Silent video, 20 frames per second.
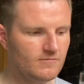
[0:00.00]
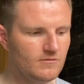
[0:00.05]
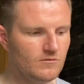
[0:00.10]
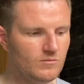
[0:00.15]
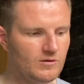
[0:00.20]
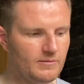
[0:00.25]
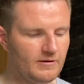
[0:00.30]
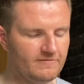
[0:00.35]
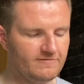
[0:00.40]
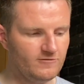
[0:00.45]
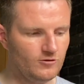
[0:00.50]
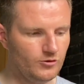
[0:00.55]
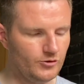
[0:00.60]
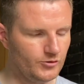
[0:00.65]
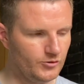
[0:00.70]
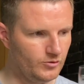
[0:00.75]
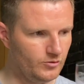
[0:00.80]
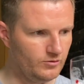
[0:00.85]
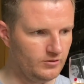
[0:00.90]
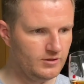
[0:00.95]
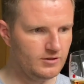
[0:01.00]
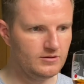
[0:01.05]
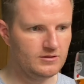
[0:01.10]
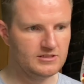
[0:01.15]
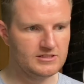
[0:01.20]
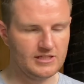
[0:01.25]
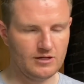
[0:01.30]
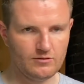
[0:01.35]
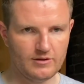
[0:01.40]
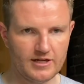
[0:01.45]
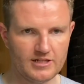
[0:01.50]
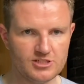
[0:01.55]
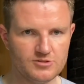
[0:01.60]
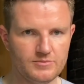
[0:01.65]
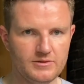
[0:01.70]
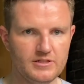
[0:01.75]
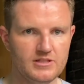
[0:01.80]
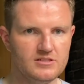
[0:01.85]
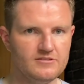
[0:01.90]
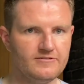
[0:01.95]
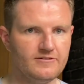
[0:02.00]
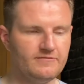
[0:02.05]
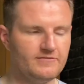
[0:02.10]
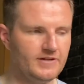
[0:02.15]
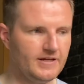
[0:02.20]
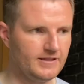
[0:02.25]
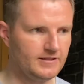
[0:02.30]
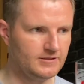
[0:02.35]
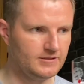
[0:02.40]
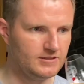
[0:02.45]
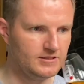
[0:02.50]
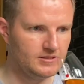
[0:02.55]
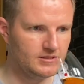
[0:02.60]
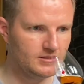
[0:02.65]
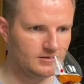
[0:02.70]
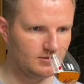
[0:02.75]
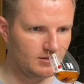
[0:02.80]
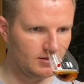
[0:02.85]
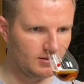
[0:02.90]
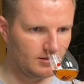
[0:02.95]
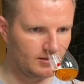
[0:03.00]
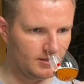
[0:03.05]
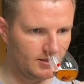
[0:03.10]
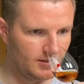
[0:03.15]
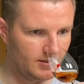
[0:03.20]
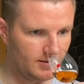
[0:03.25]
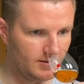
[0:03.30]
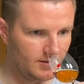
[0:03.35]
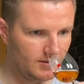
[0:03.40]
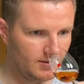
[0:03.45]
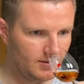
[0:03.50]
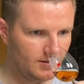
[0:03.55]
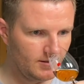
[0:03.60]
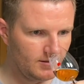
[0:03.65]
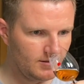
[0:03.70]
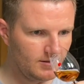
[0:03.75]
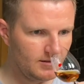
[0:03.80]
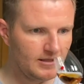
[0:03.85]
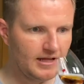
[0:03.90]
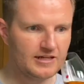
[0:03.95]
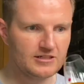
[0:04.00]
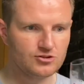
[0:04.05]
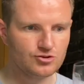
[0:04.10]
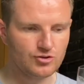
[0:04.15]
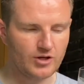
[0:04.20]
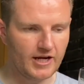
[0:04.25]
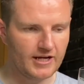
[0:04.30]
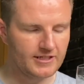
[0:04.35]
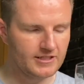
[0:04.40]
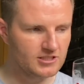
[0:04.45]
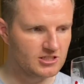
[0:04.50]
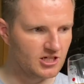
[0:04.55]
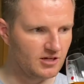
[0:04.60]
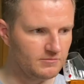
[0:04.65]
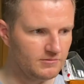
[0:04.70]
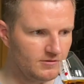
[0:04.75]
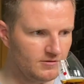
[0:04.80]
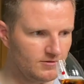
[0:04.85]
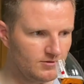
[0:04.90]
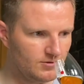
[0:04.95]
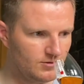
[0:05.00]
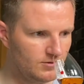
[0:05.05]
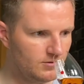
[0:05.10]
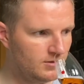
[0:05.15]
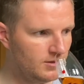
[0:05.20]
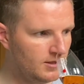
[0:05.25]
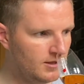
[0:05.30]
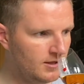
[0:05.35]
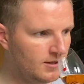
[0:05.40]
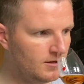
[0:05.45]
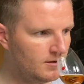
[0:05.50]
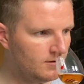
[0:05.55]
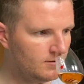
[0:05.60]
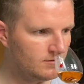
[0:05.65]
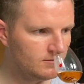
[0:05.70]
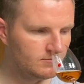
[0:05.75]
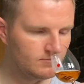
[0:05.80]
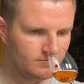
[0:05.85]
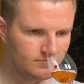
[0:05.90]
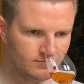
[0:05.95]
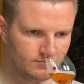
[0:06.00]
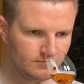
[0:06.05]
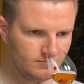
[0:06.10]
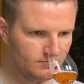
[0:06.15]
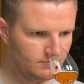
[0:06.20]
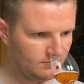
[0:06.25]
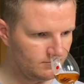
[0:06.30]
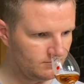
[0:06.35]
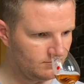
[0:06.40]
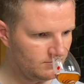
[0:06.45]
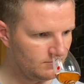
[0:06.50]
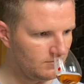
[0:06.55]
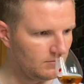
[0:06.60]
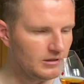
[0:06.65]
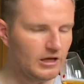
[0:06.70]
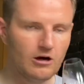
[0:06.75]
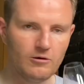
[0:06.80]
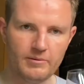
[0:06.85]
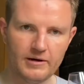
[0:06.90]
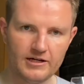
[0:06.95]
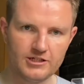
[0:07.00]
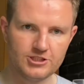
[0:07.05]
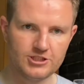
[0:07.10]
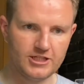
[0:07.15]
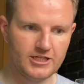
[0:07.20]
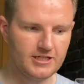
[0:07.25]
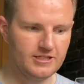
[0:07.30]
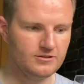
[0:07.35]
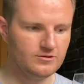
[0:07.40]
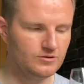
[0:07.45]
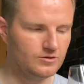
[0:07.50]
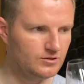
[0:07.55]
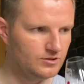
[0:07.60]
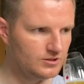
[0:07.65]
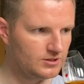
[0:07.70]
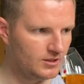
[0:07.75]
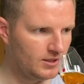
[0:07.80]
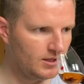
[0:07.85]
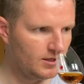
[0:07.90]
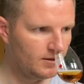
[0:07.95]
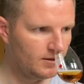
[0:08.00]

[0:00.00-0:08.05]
Wee bit floral, still that sweetness from vanillas are there, that dryness coming through, a little bit of sherry notes,